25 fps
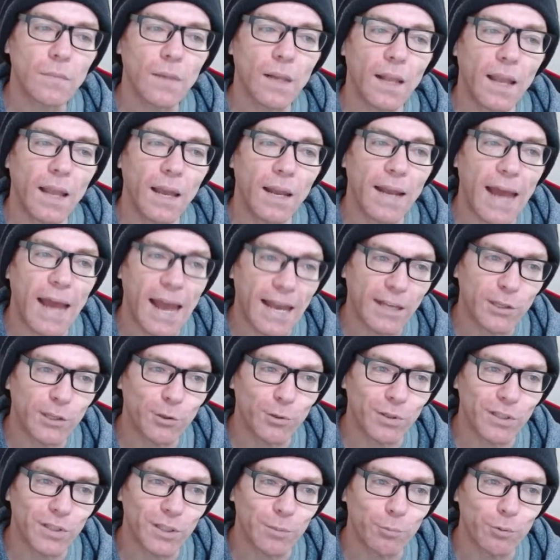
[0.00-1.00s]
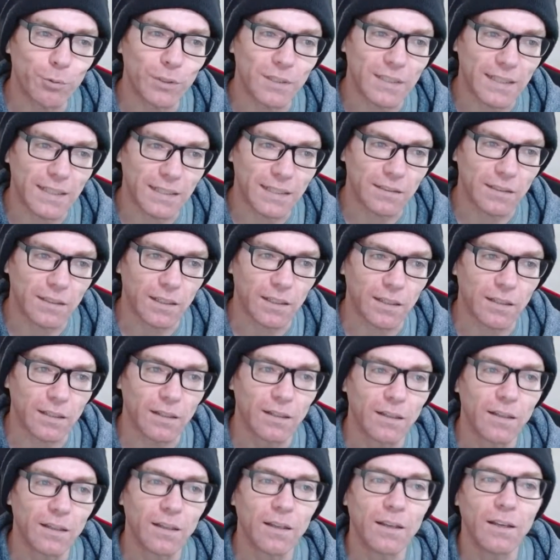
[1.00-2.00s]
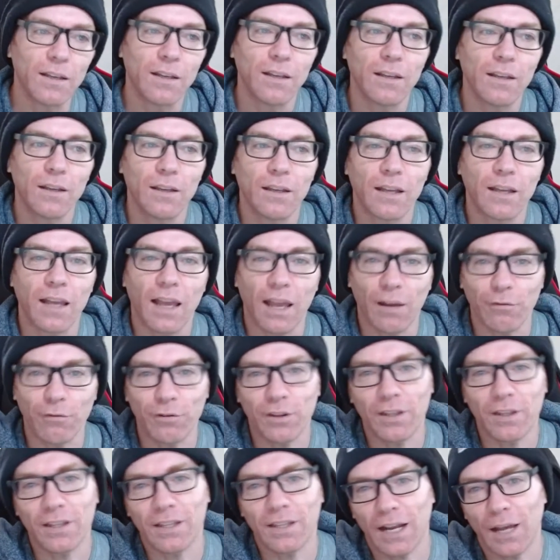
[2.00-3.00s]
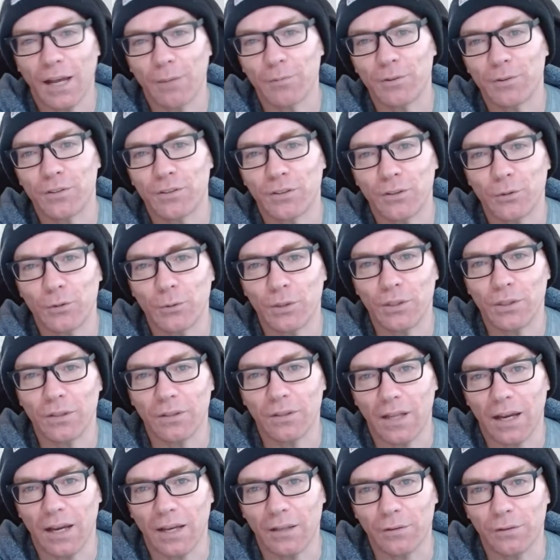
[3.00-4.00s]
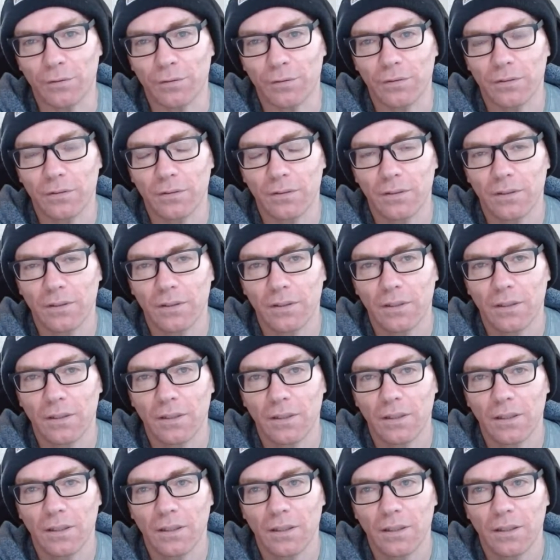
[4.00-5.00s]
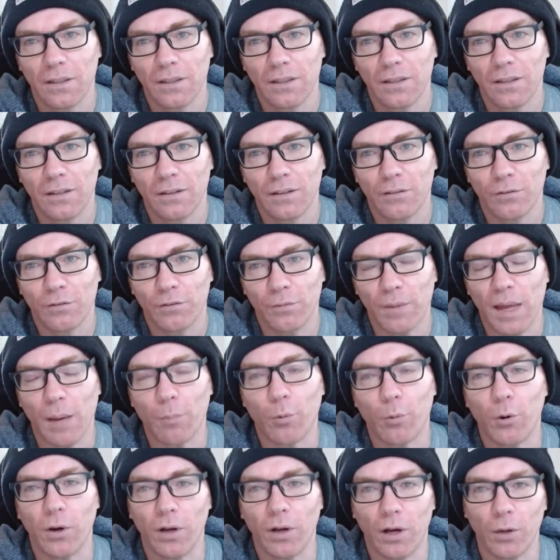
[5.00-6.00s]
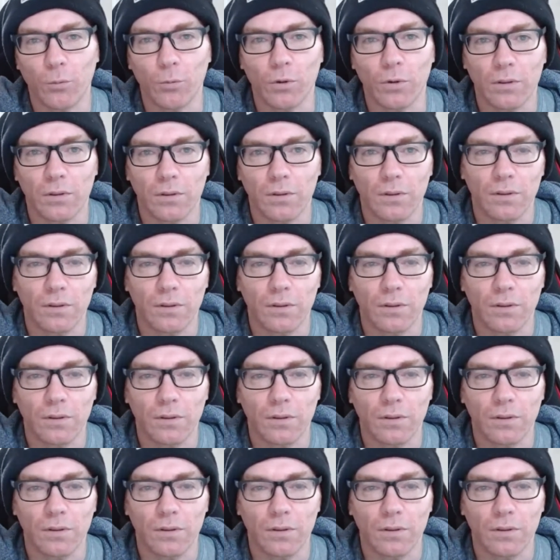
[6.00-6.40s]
and accurately predicting everything that happens to you in your life from that point onward.